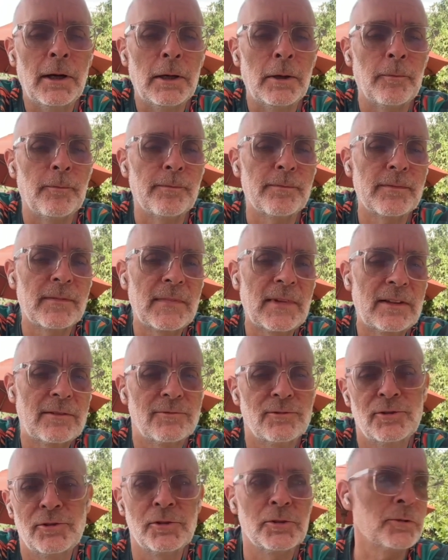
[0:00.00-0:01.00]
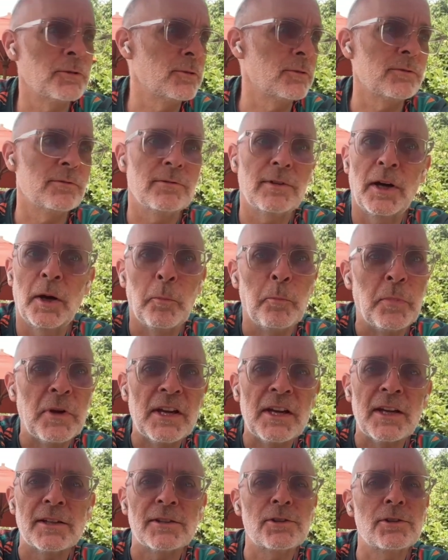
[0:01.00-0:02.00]
um, to a
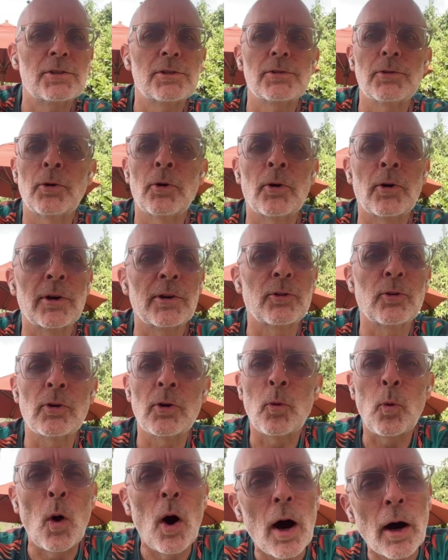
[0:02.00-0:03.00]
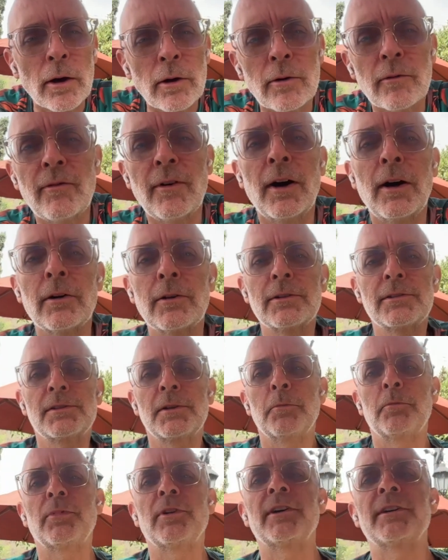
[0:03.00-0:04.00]
beach or to a waterfall or
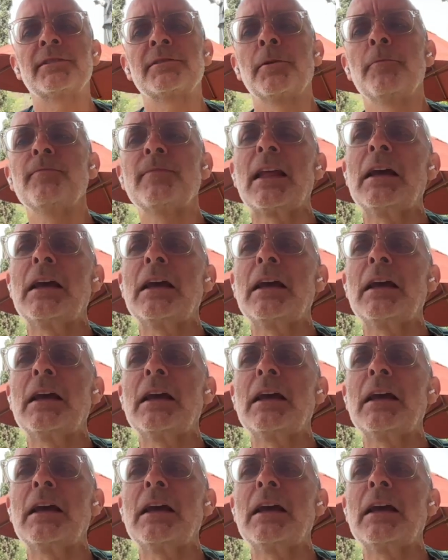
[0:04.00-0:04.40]
someplace.